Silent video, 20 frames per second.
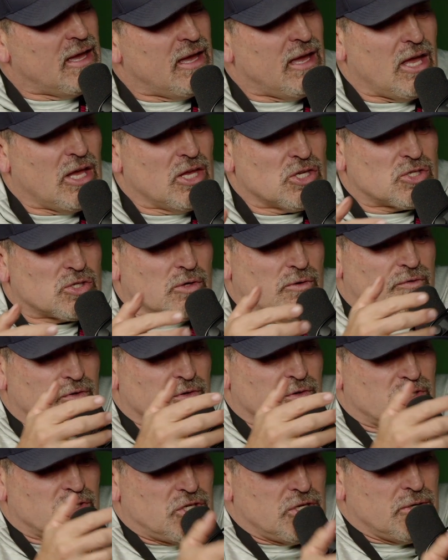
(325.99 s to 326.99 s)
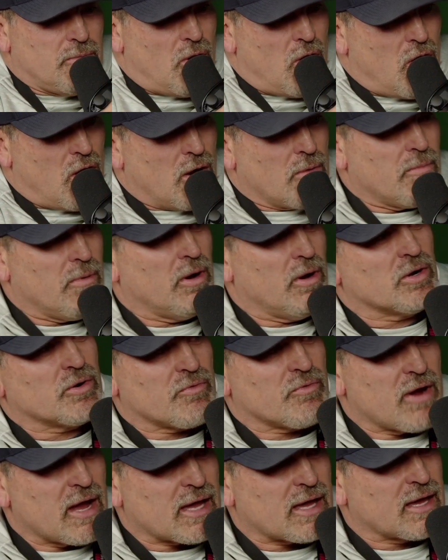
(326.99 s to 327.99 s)
And so for Jim Harbaugh to
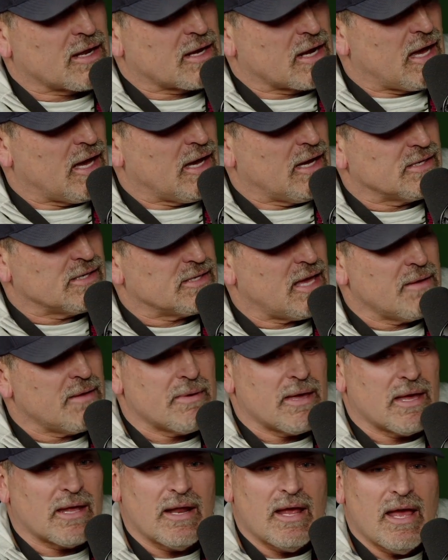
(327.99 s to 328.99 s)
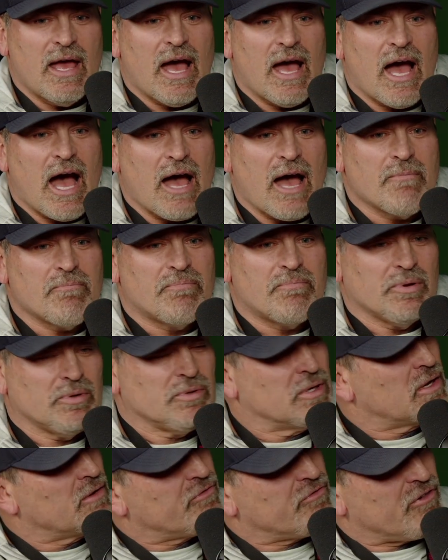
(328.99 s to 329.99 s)
recognize, hey, man, I'm
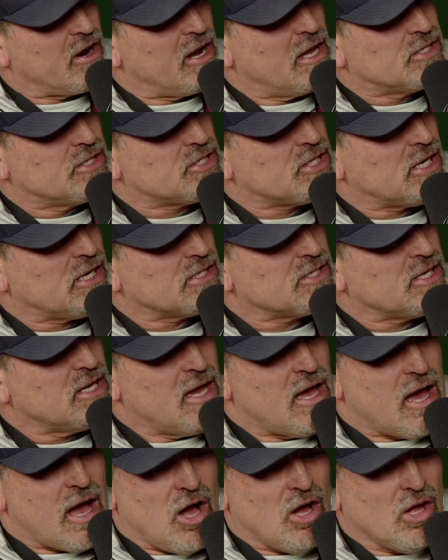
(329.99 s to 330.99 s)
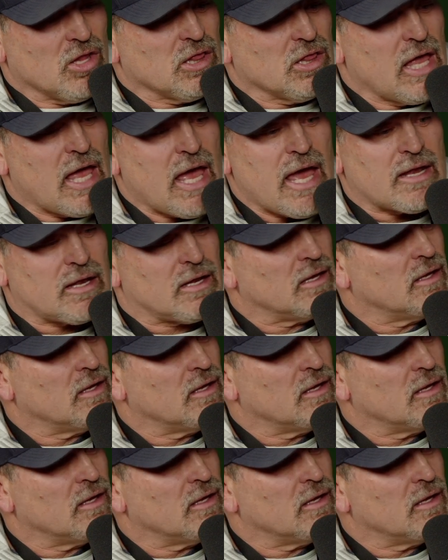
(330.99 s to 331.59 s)
building a franchise. I'll let